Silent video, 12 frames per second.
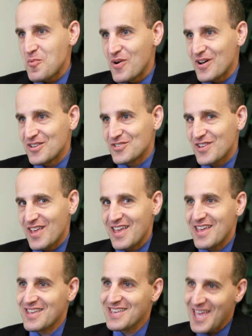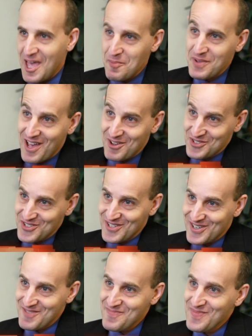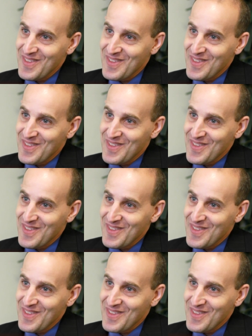was a camp counselor.